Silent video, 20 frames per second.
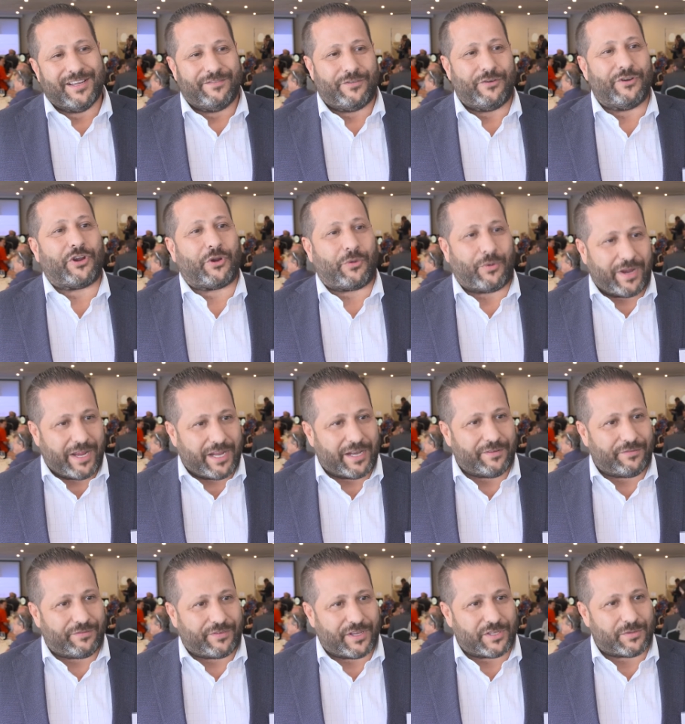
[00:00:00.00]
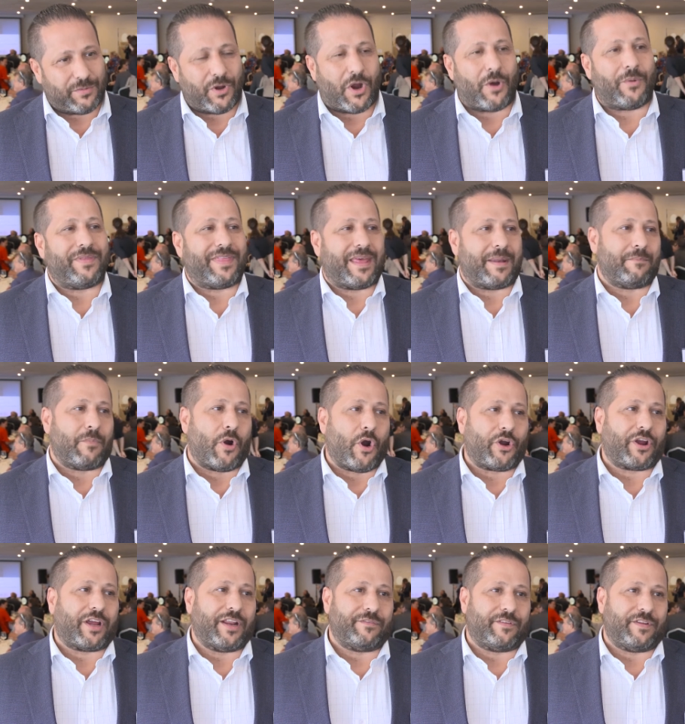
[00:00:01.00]
very creative, because we are in that
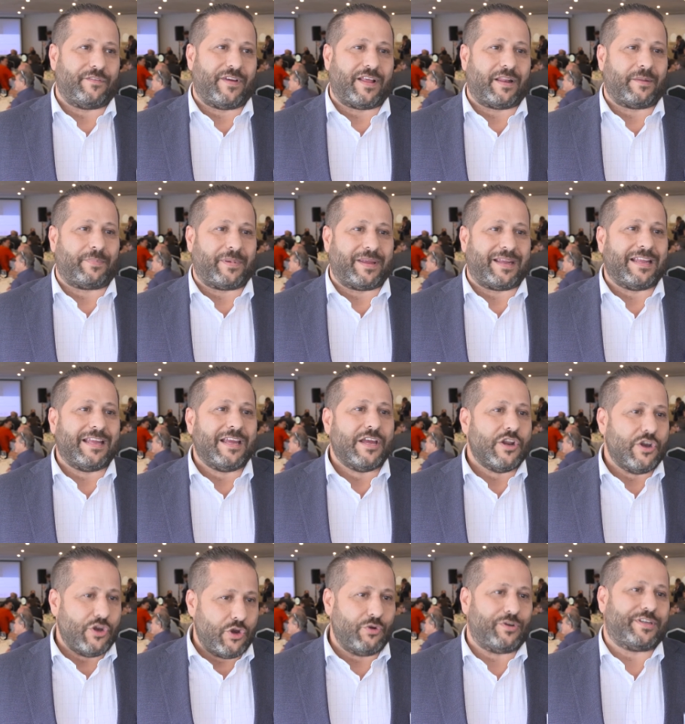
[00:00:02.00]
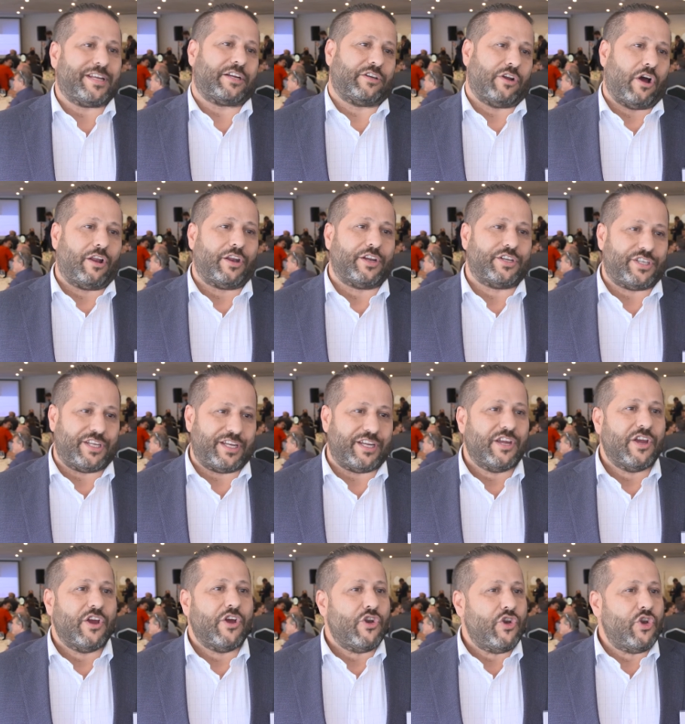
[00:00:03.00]
market of developing new technology,
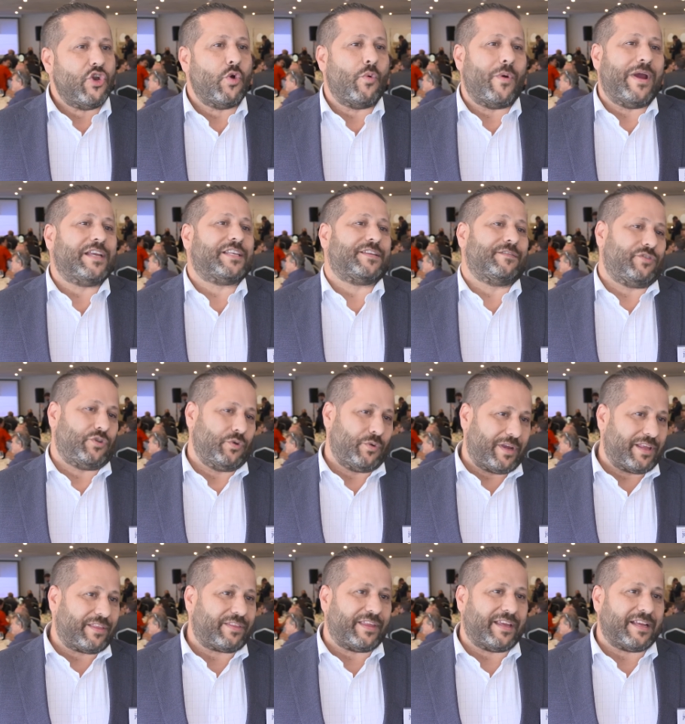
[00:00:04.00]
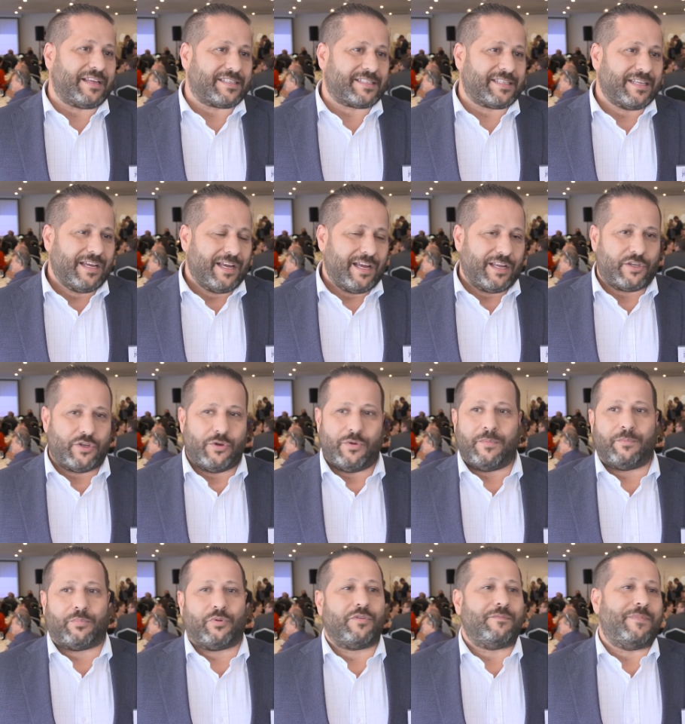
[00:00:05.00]
new ways of doing things to
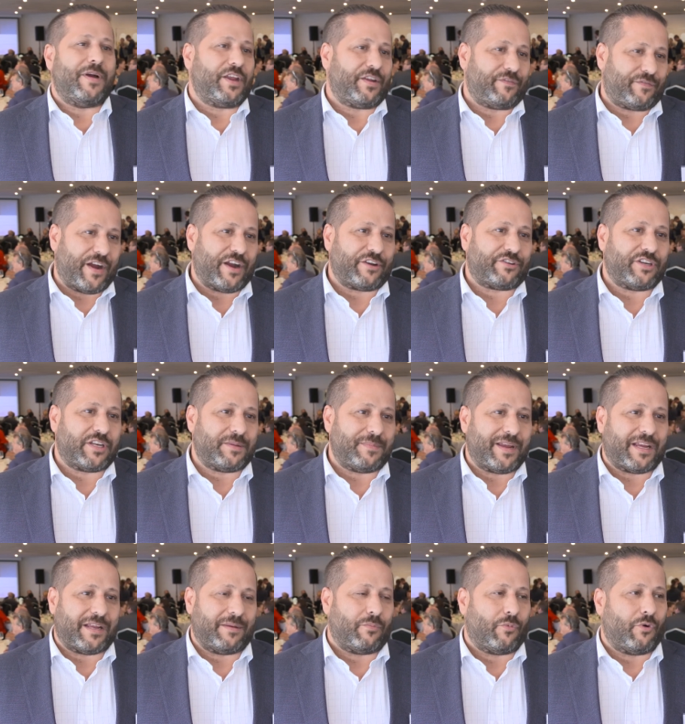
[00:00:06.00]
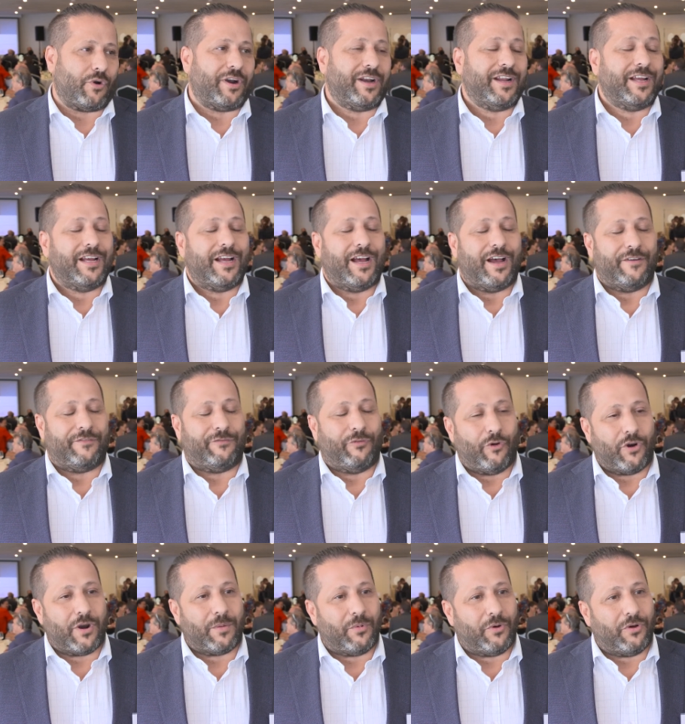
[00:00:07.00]
improve manufacturing, to make it more
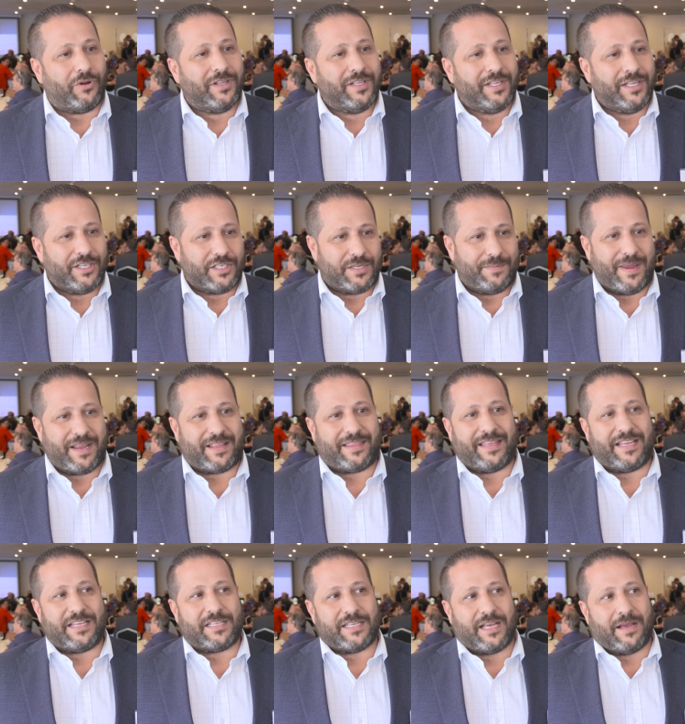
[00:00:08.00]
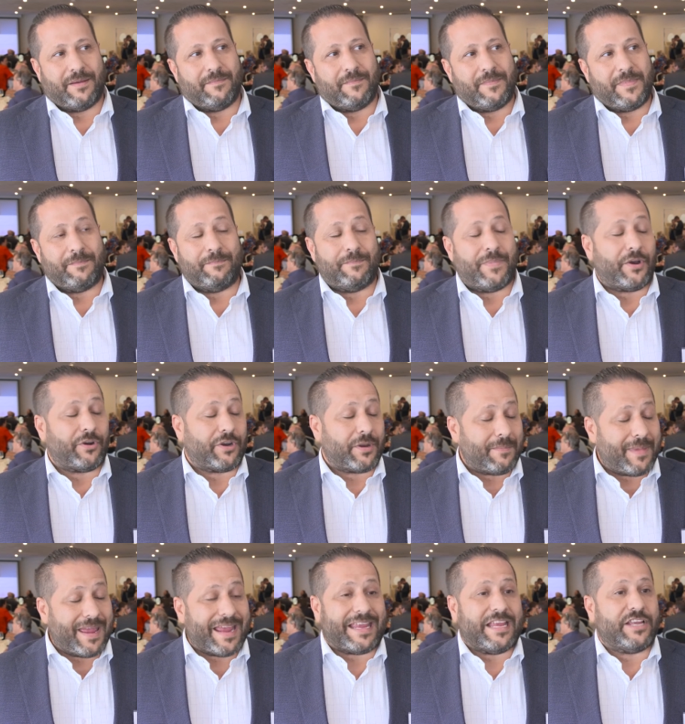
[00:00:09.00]
affordable, to make things um, better to
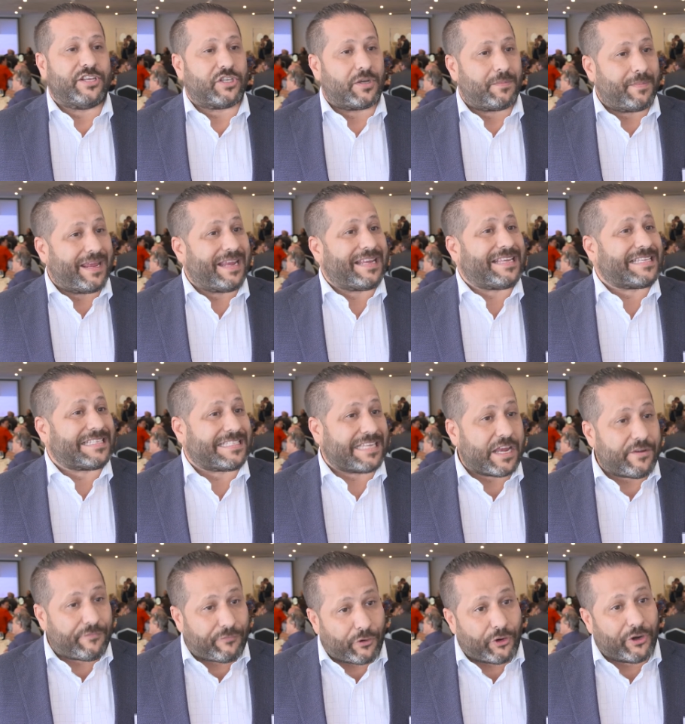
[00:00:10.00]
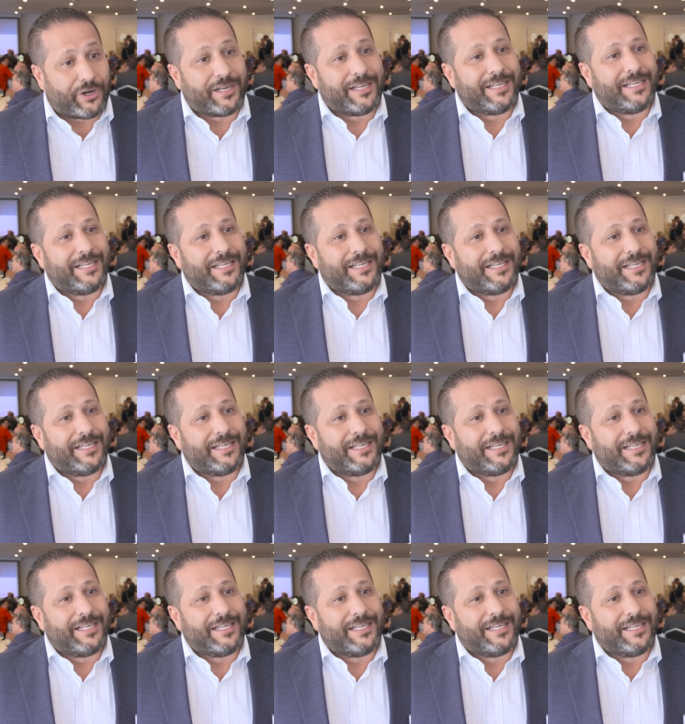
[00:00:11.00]
make, easier to make, safer.